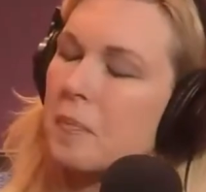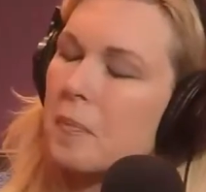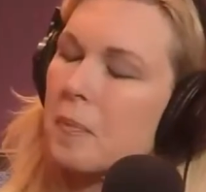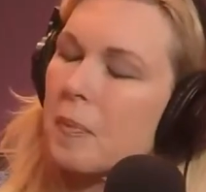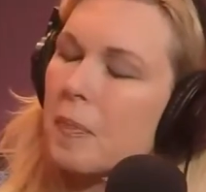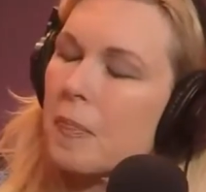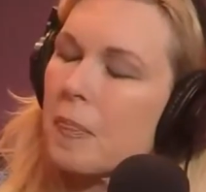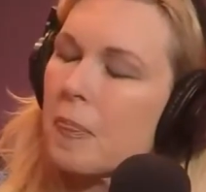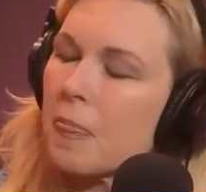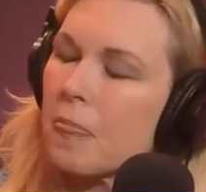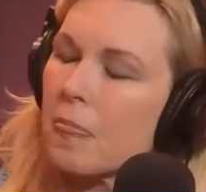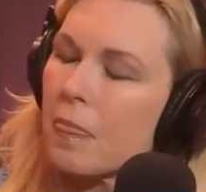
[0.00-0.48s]

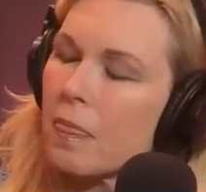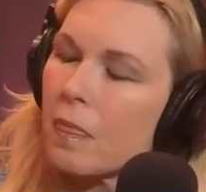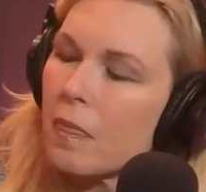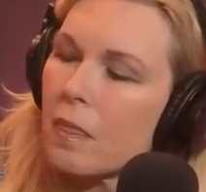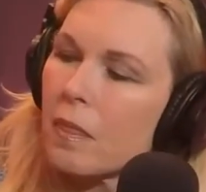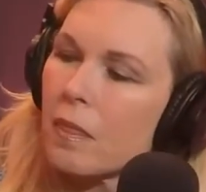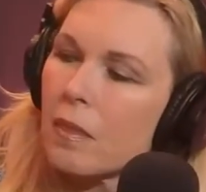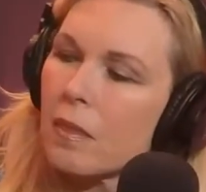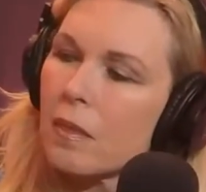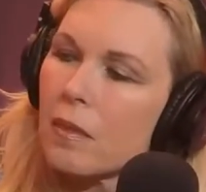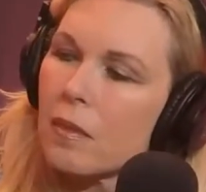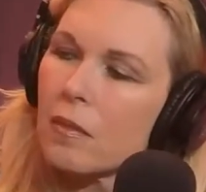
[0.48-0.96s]
So
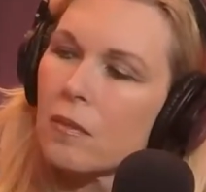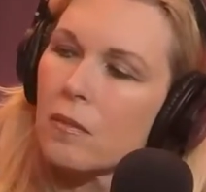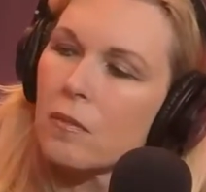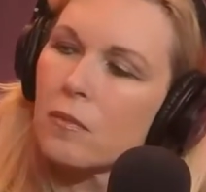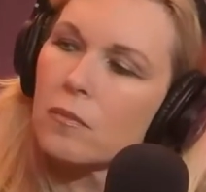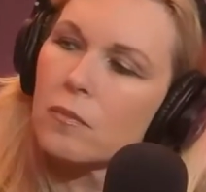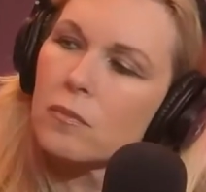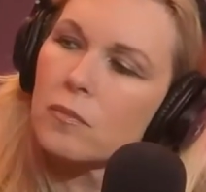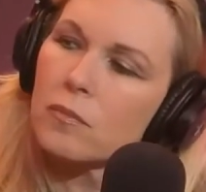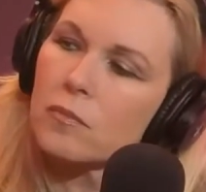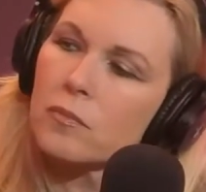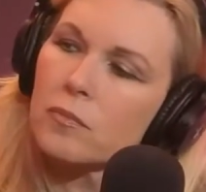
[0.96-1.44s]

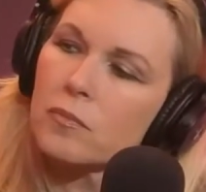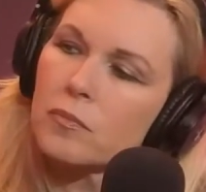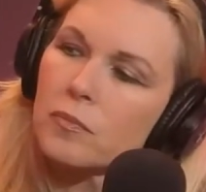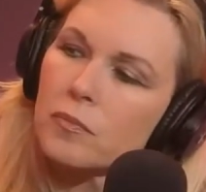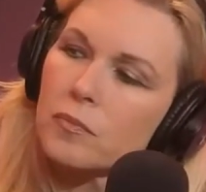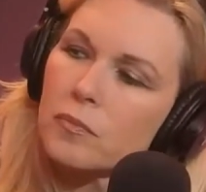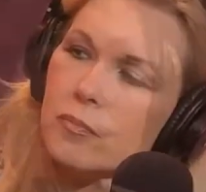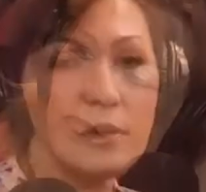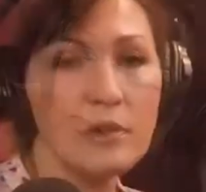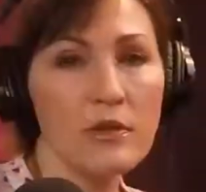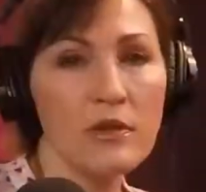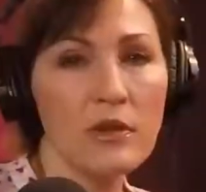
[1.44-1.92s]
interesting
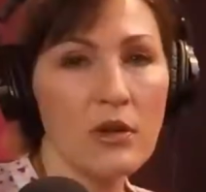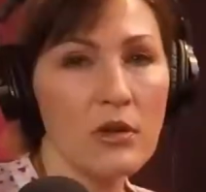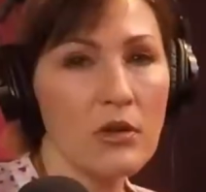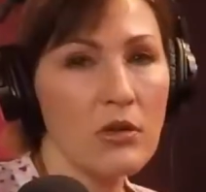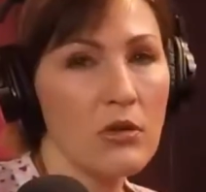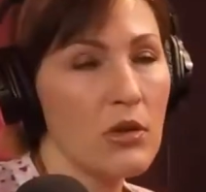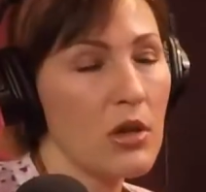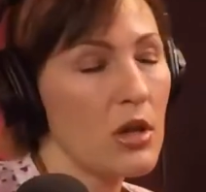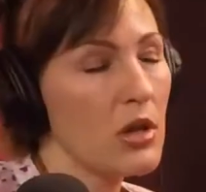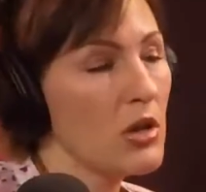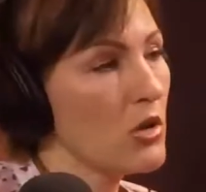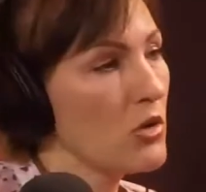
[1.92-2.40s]
studies done
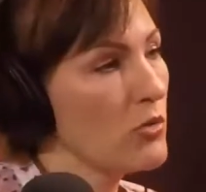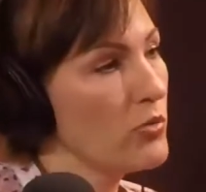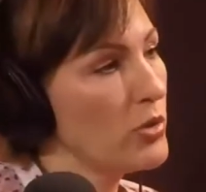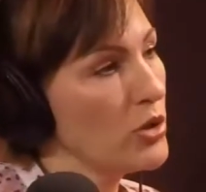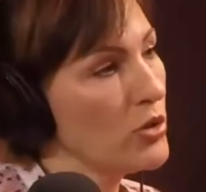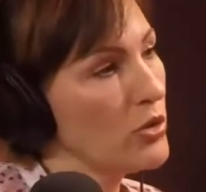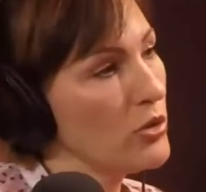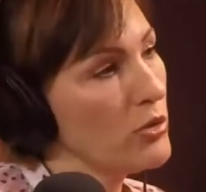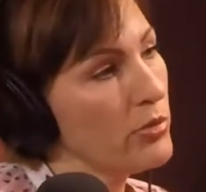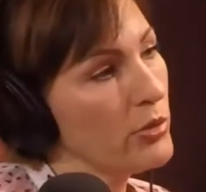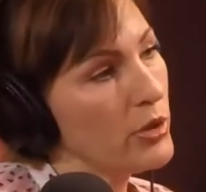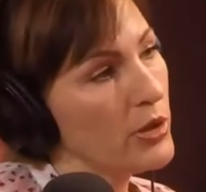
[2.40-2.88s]
on Ginkgo
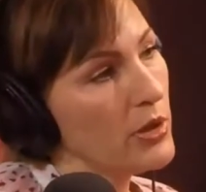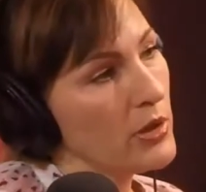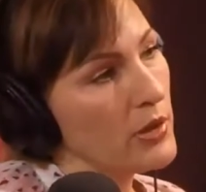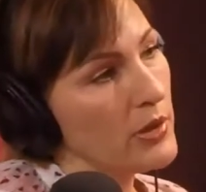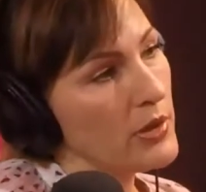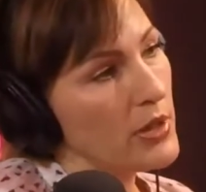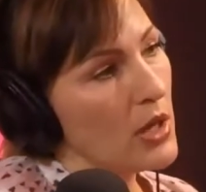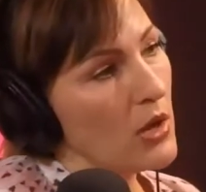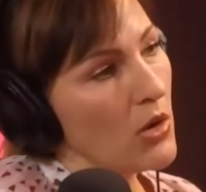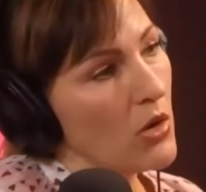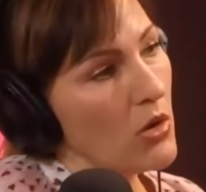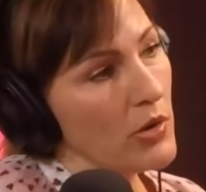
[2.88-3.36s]
biloba.
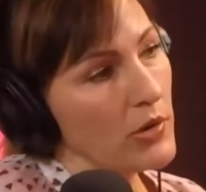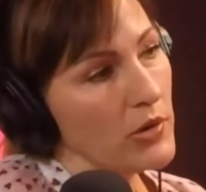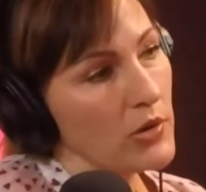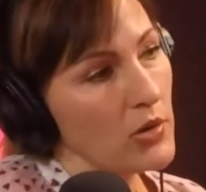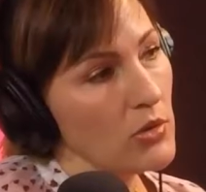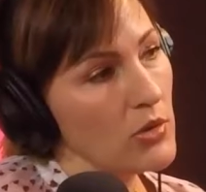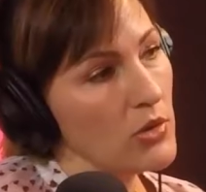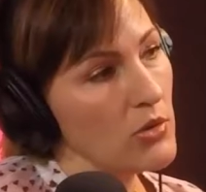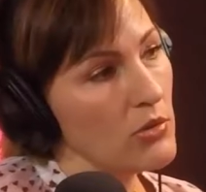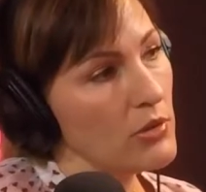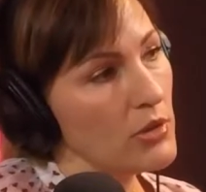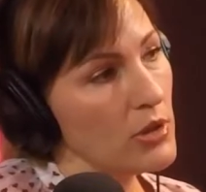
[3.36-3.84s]
They also
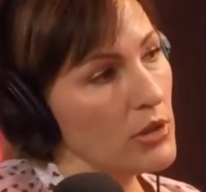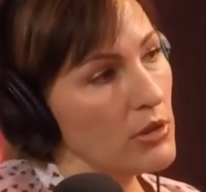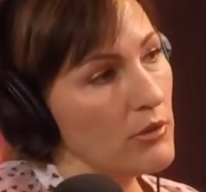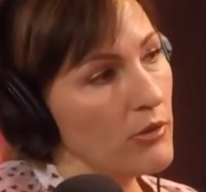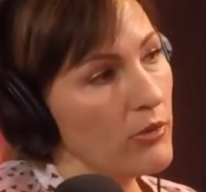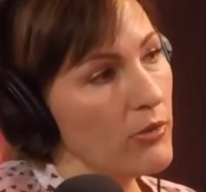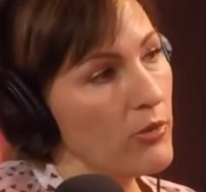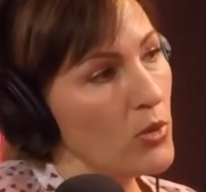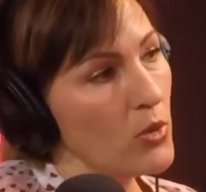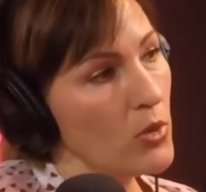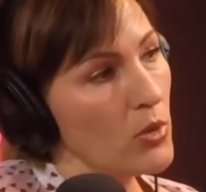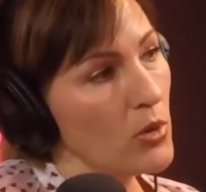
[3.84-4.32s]
use it
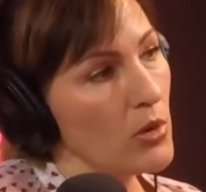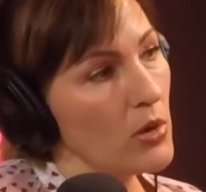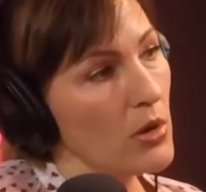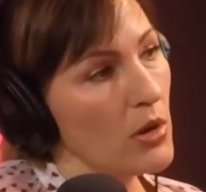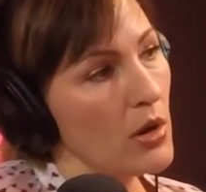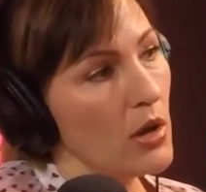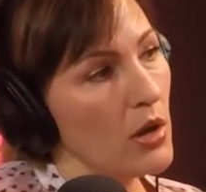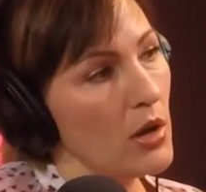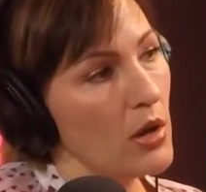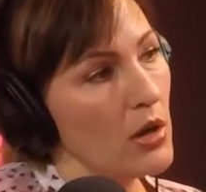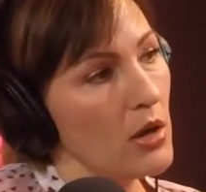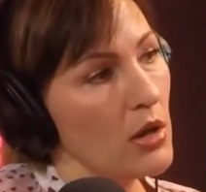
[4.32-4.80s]
for
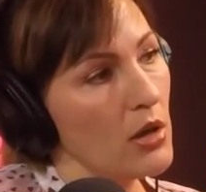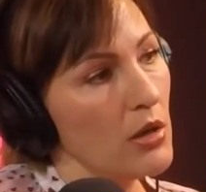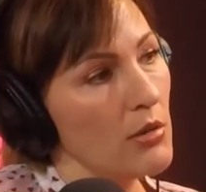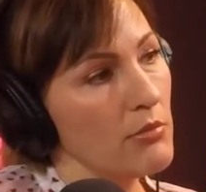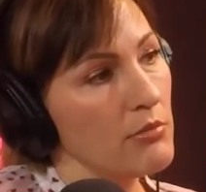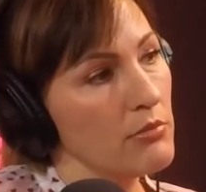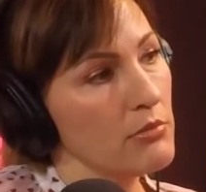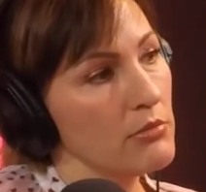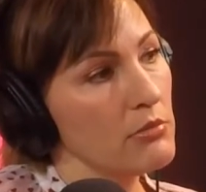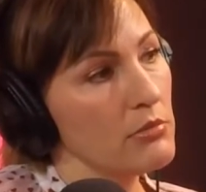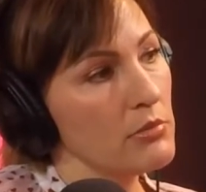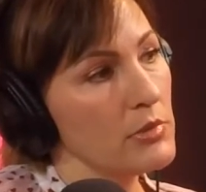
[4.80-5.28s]

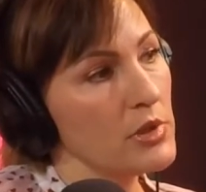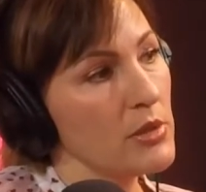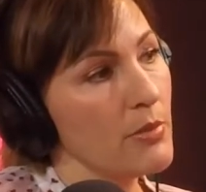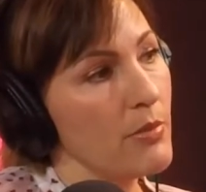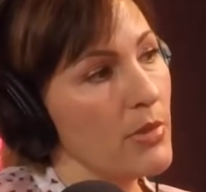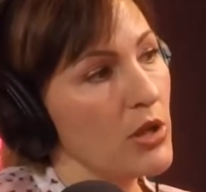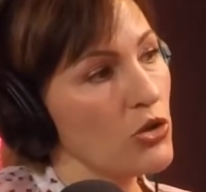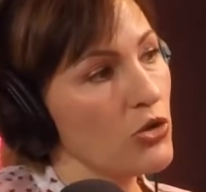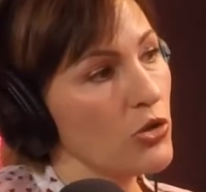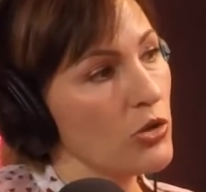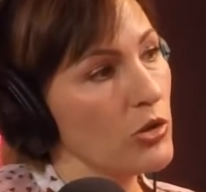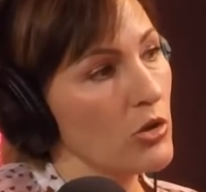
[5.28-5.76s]

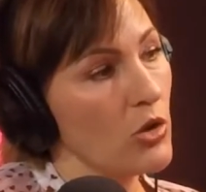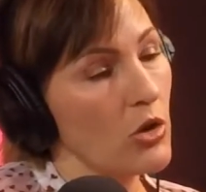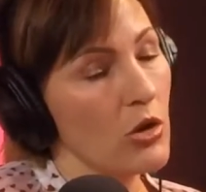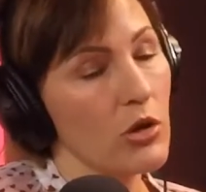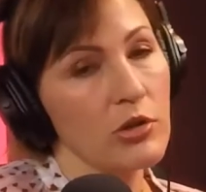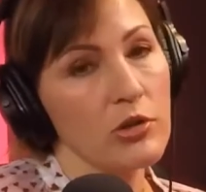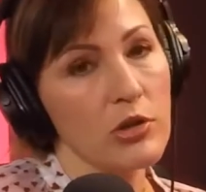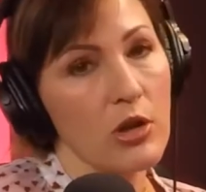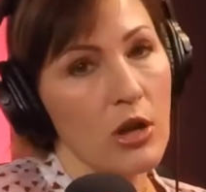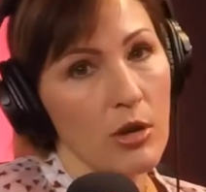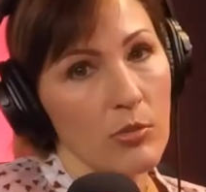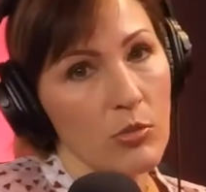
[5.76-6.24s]
dementia and
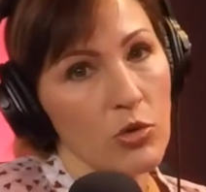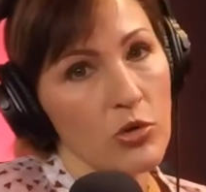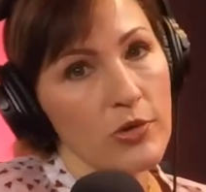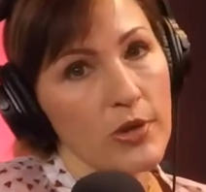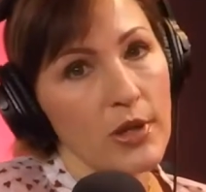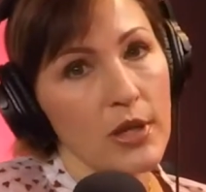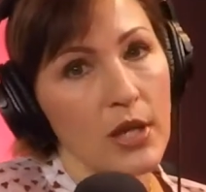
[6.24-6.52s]
Alzheimer's.